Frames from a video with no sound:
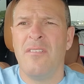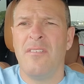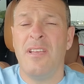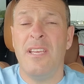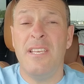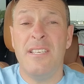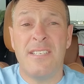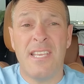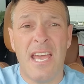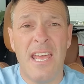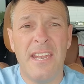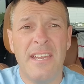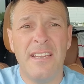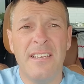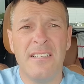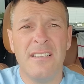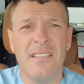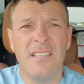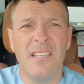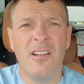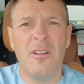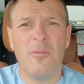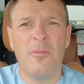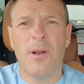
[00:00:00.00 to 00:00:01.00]
He's heading to
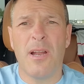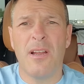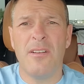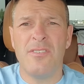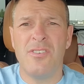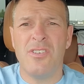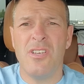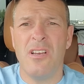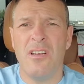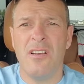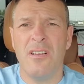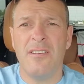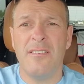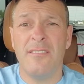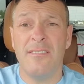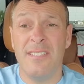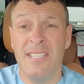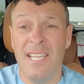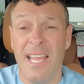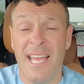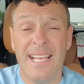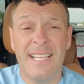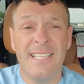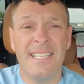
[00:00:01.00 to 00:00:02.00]
the Little Brown Jug,
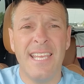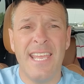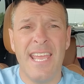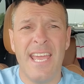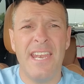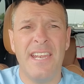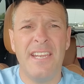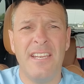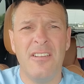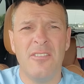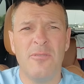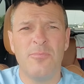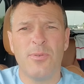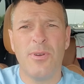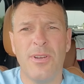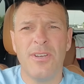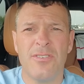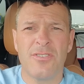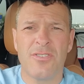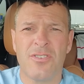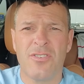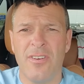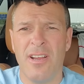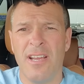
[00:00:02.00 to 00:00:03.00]
likely heading to the
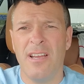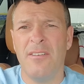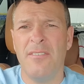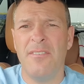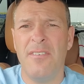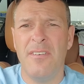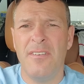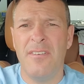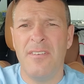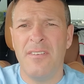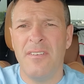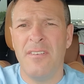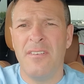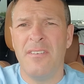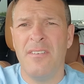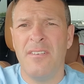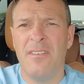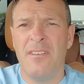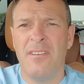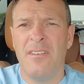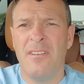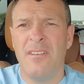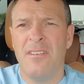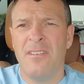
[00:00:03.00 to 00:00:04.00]
Breeders'
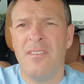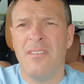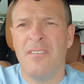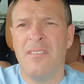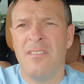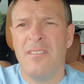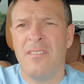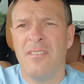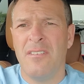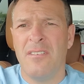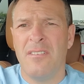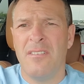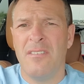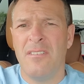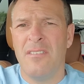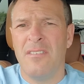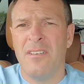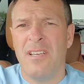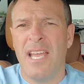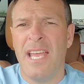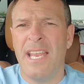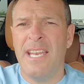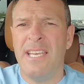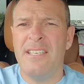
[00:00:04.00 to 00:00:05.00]

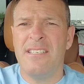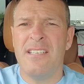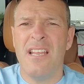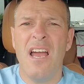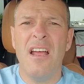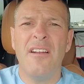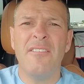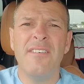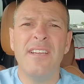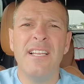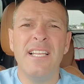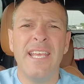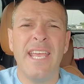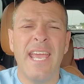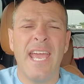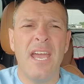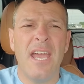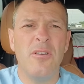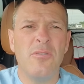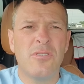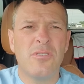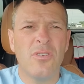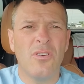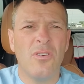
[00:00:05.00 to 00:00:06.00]
Crown. And he's not really a
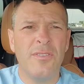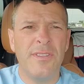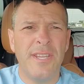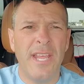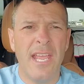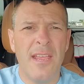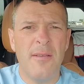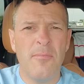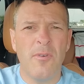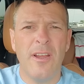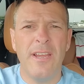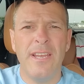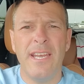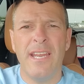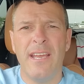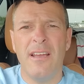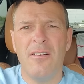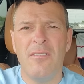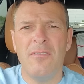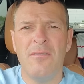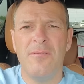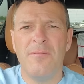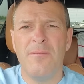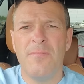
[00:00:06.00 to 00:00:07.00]
household name right
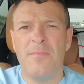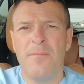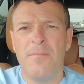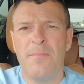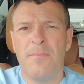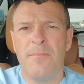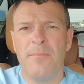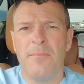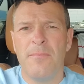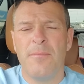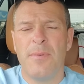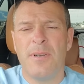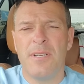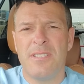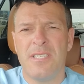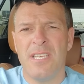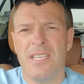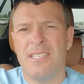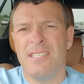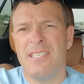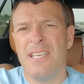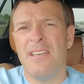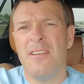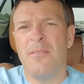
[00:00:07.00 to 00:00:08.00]
now. But as
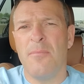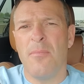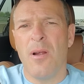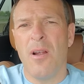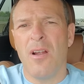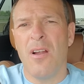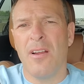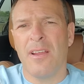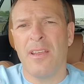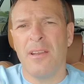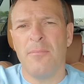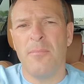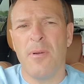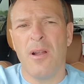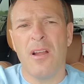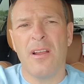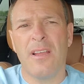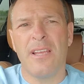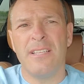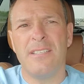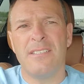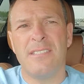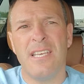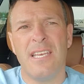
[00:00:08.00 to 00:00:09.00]
I said to Mark, and
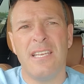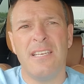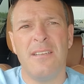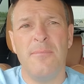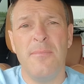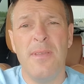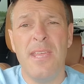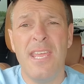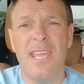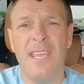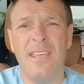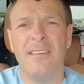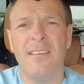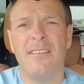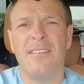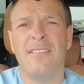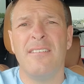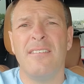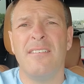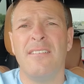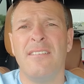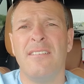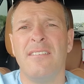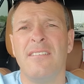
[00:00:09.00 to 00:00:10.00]
Mark had said to me,
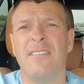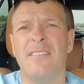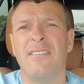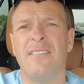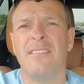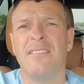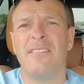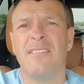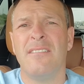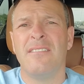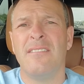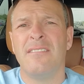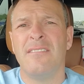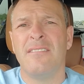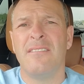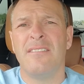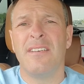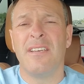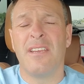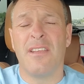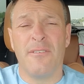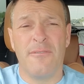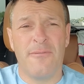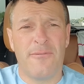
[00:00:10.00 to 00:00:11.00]

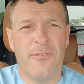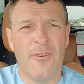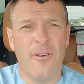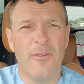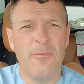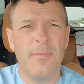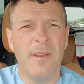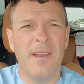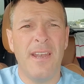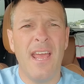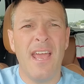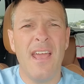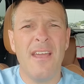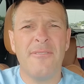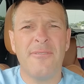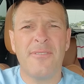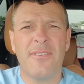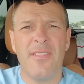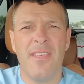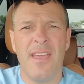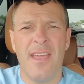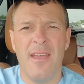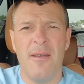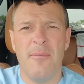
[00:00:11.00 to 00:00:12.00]
confirmed it
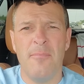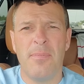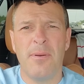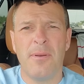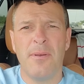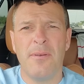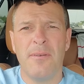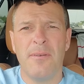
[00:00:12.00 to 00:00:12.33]
after the Hemp,